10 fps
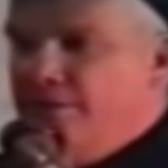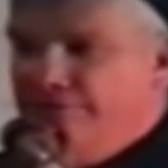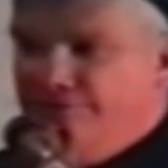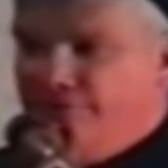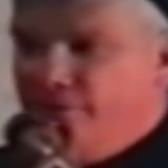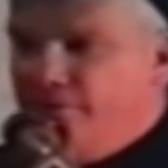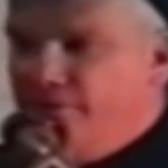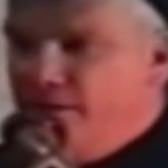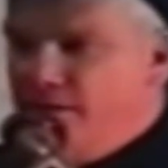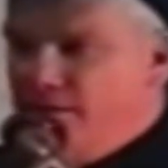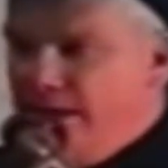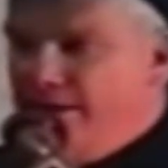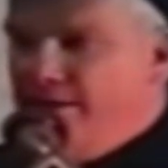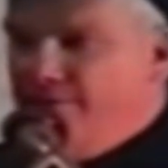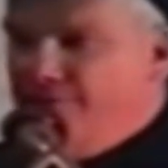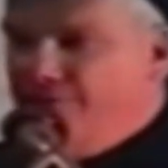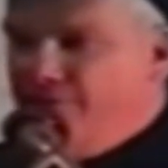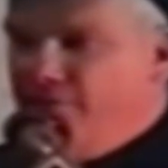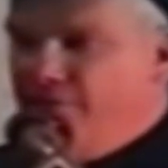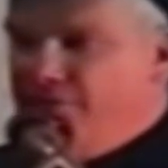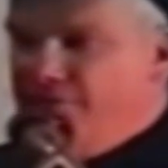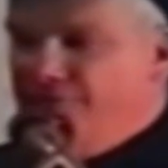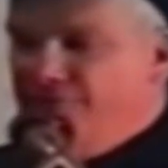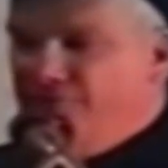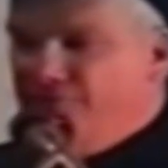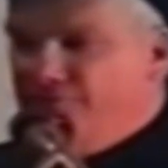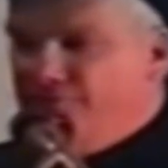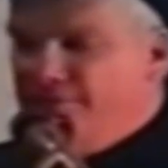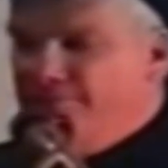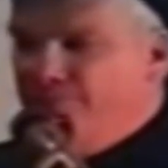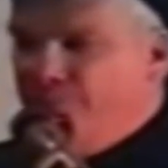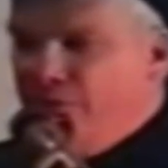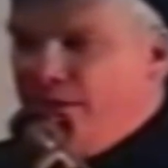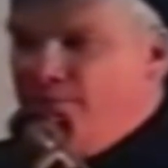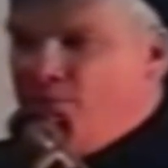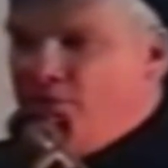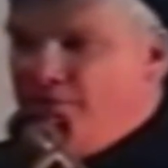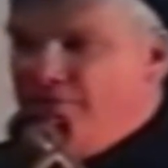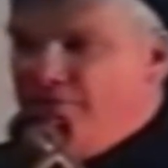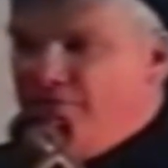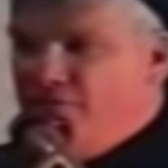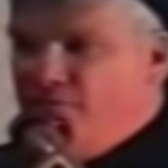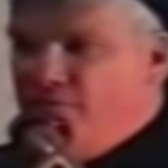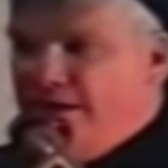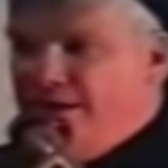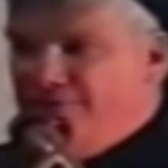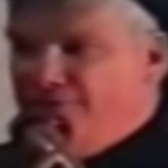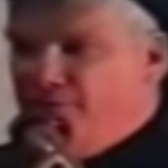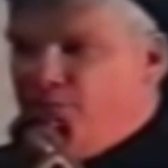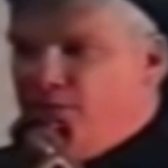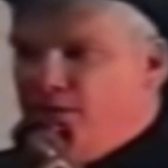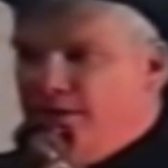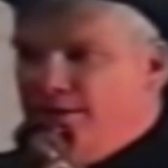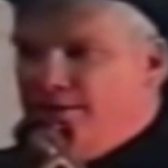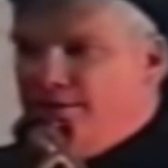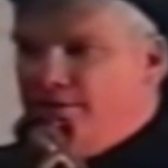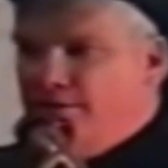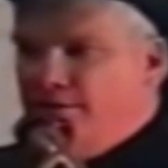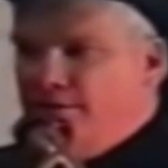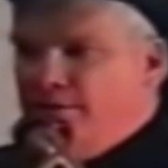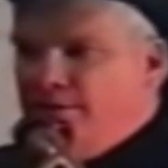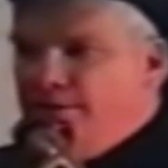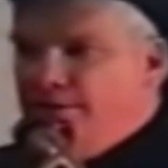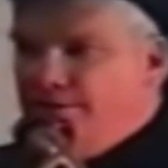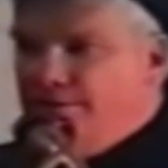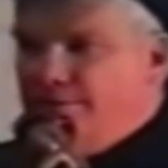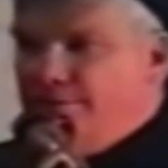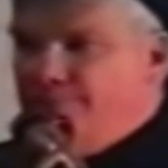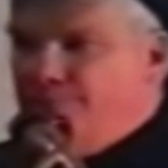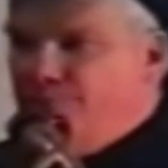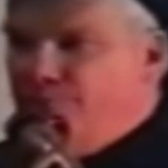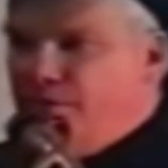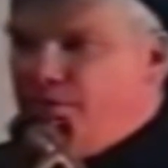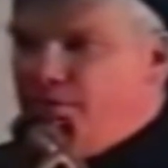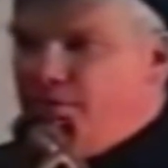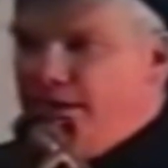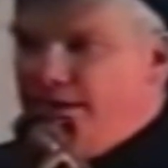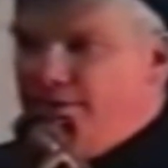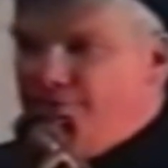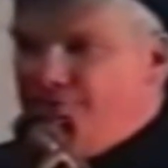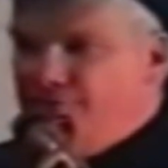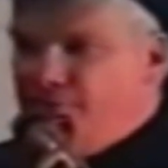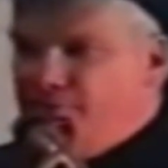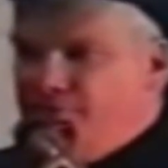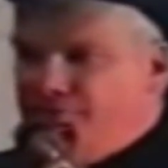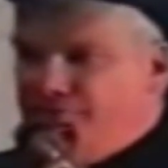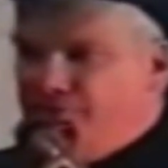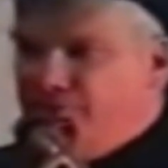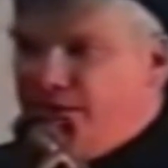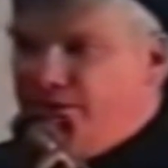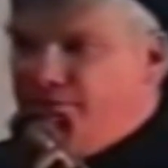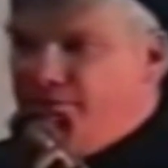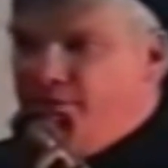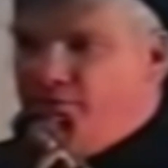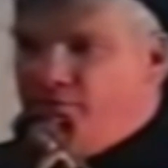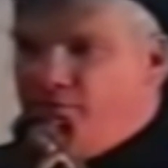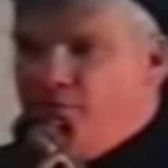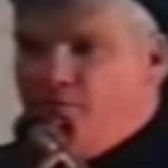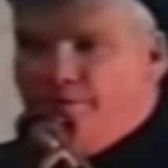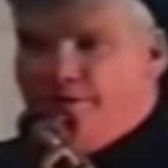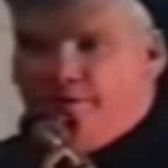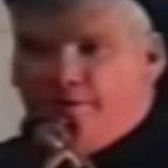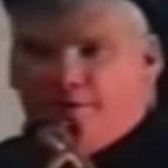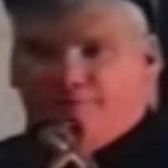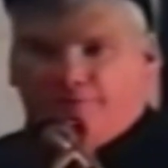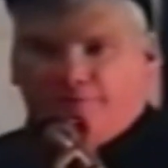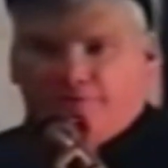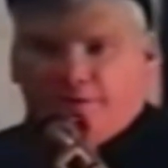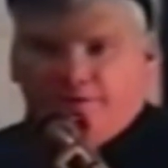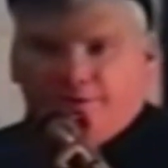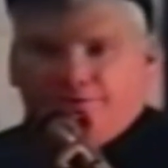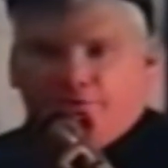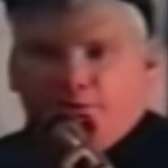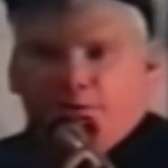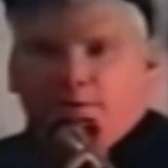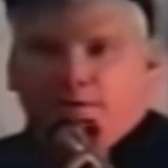but they use our glandular secretions as part of their food base, their blood and our uh, glandular secretions like adrenochrome and other kinds of things like this.